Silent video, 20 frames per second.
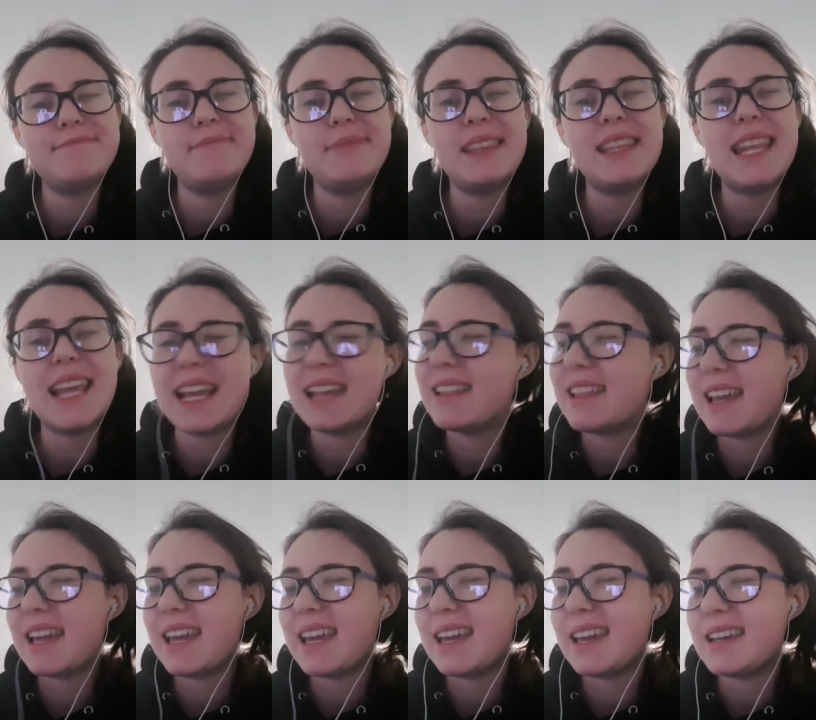
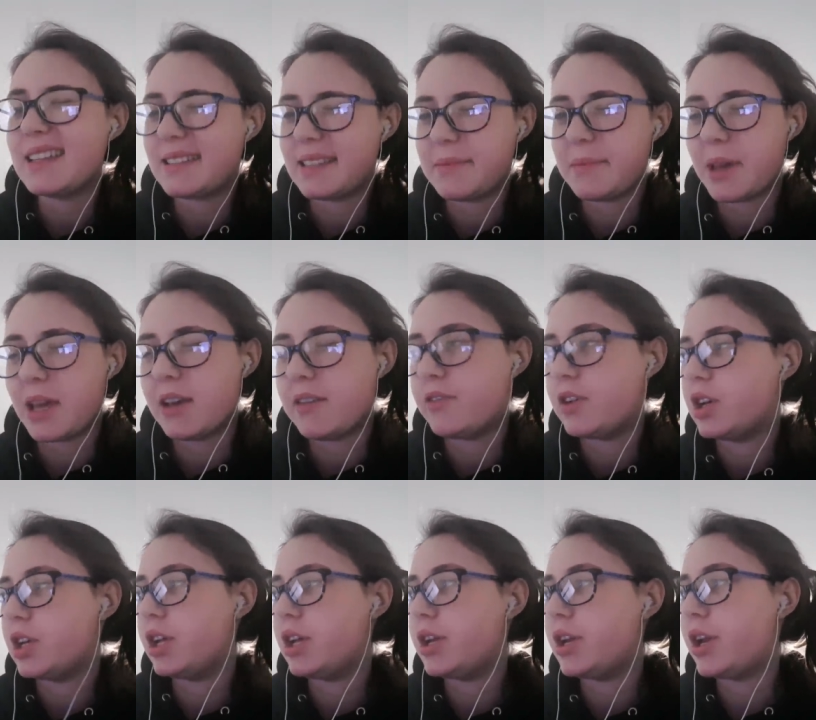nearly is a bit of
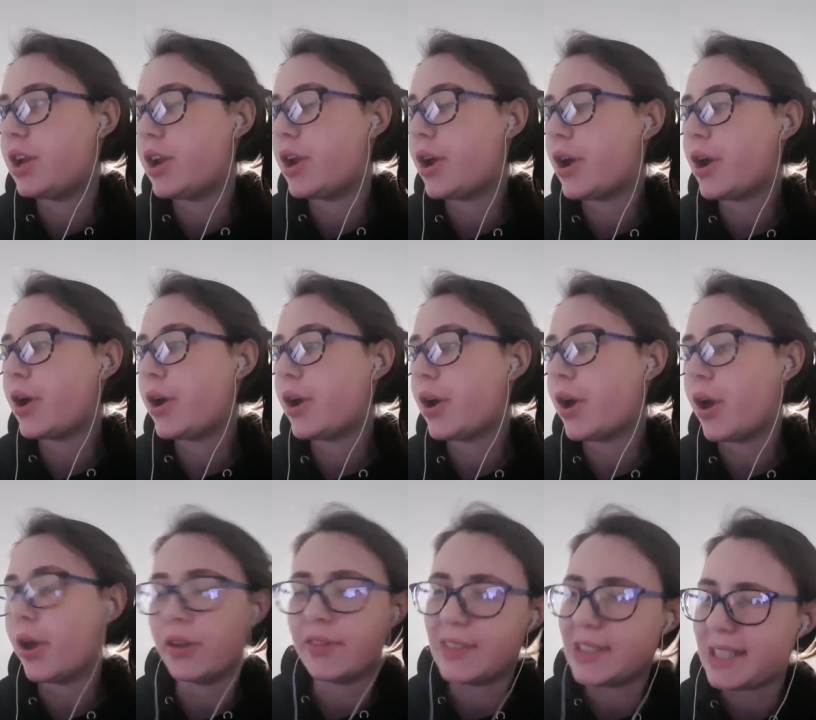an
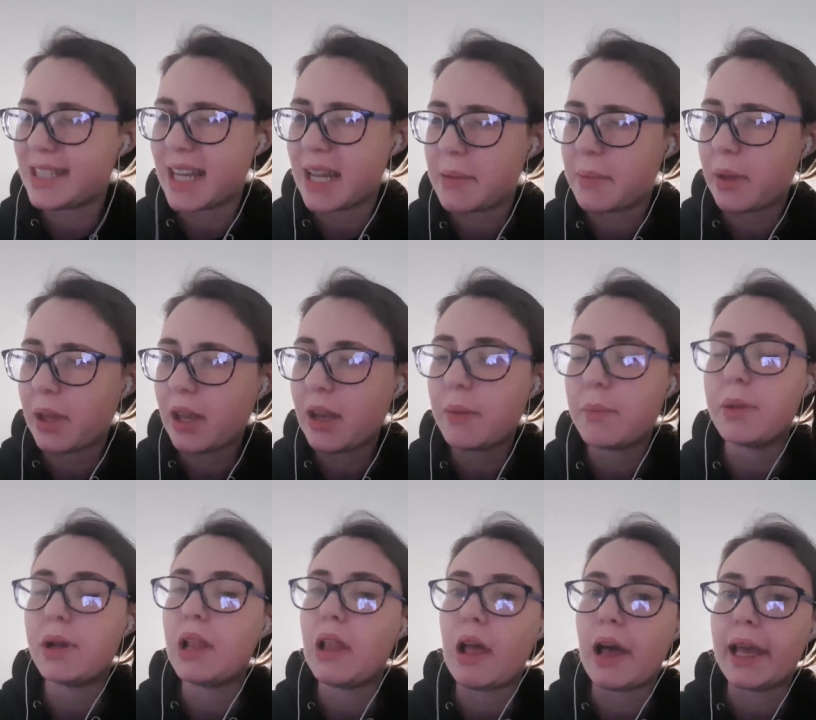overstatement,
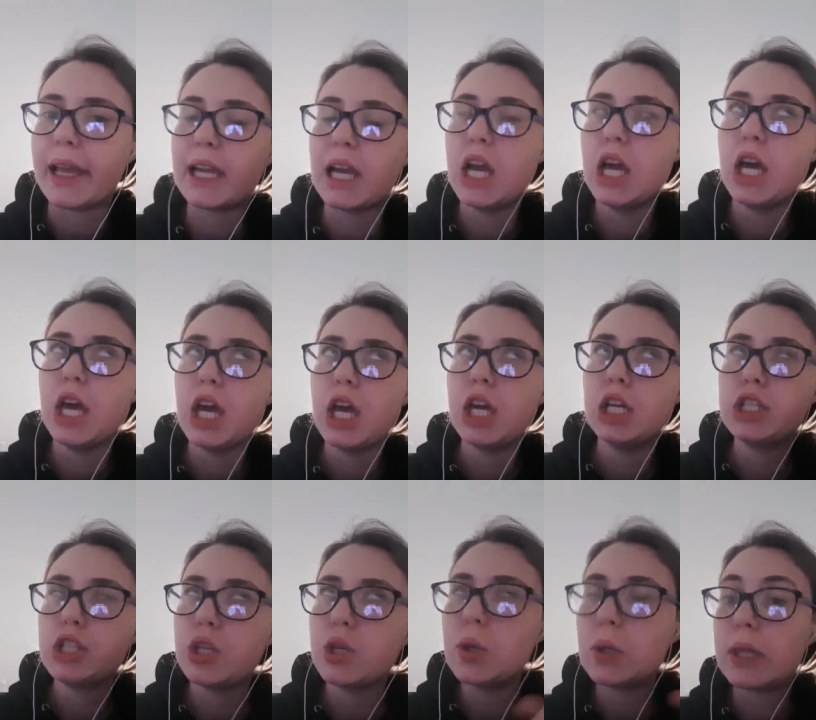but like,
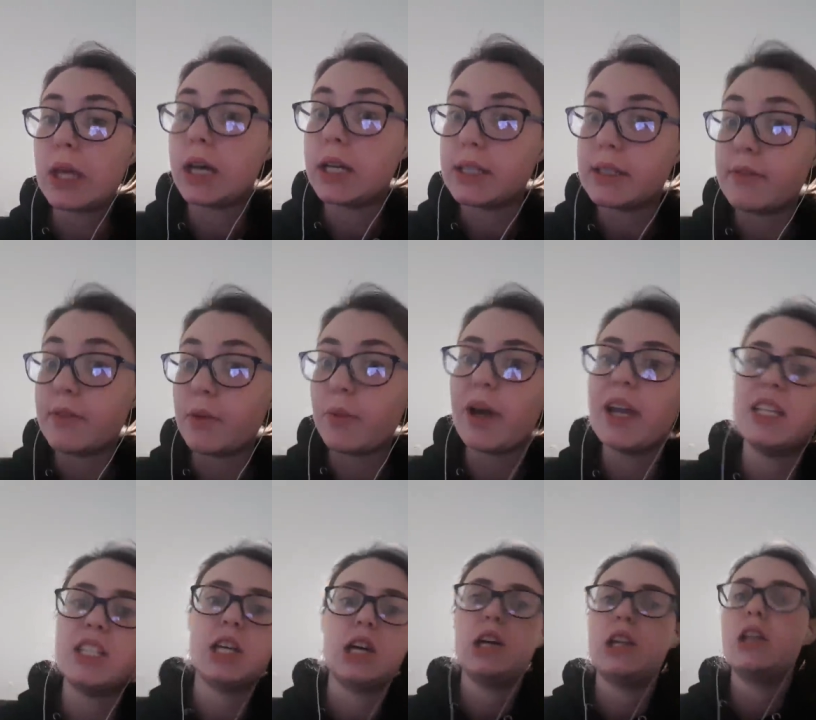two thirds of the way
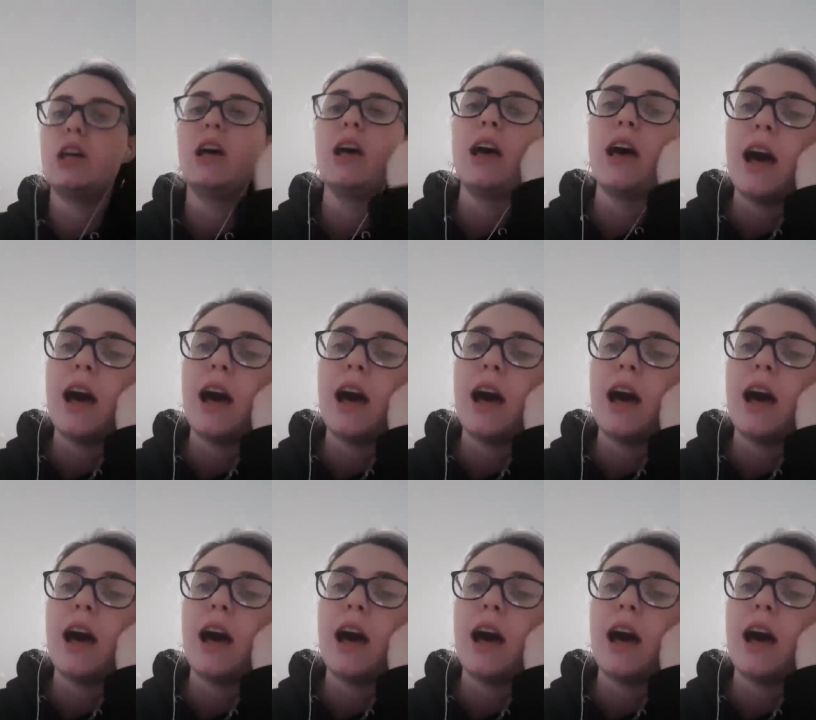done.